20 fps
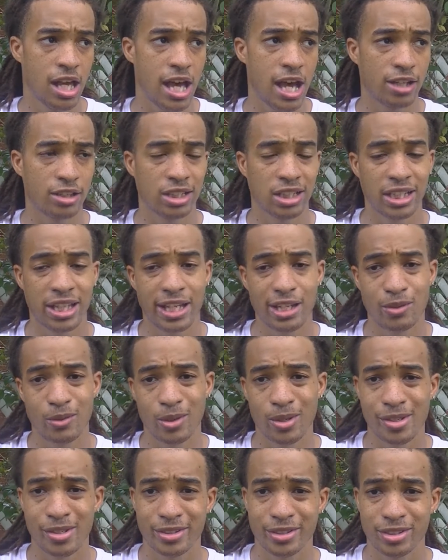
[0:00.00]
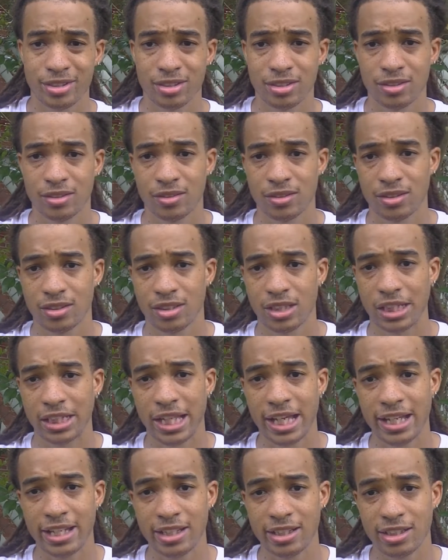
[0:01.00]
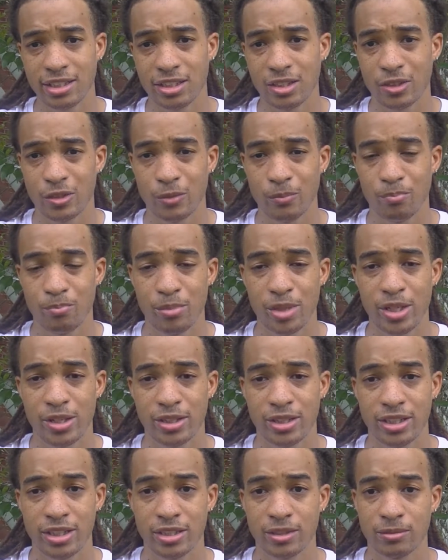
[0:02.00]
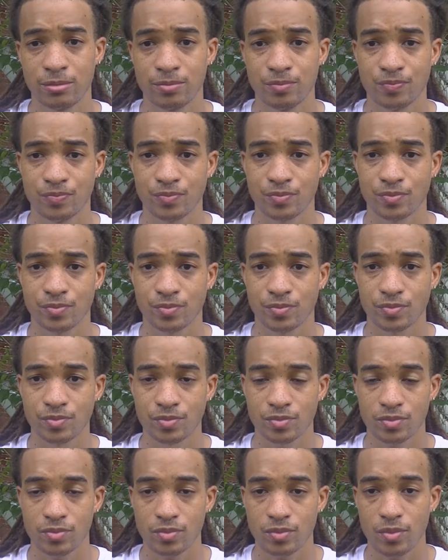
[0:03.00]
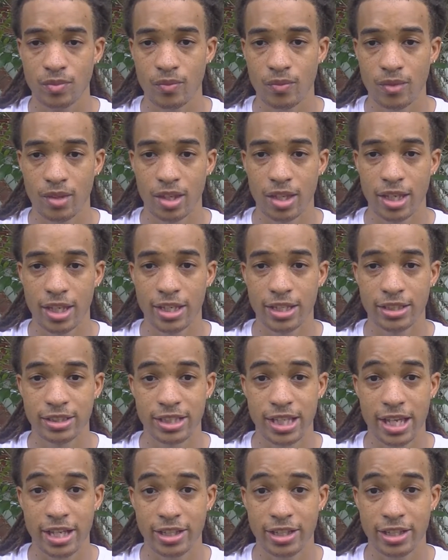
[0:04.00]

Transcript: how the light works. The light merely is